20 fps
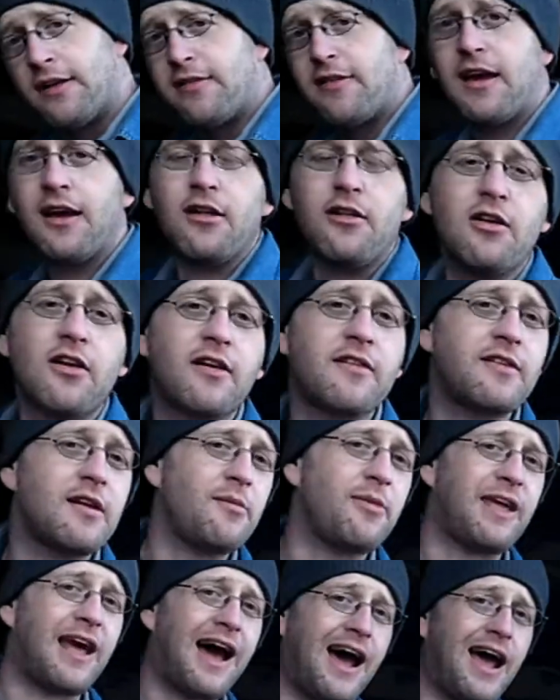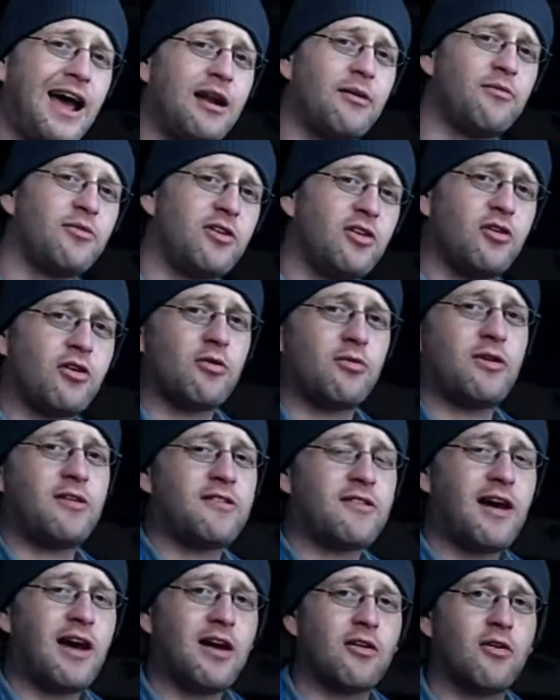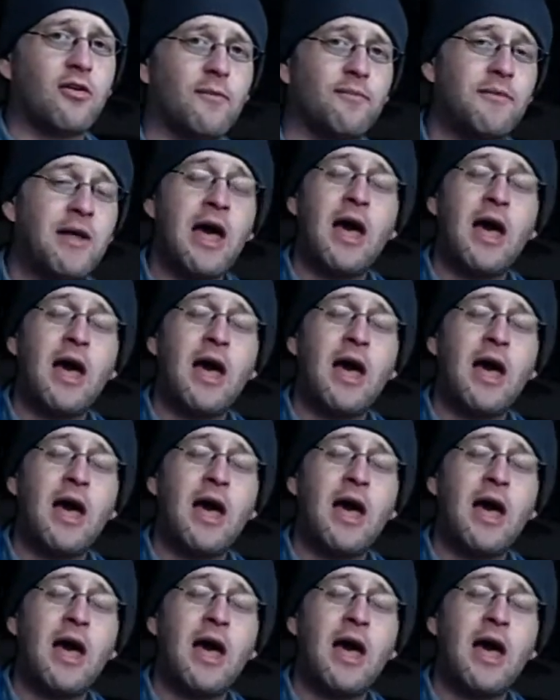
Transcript: Let's take a look at some of the items that you can recycle.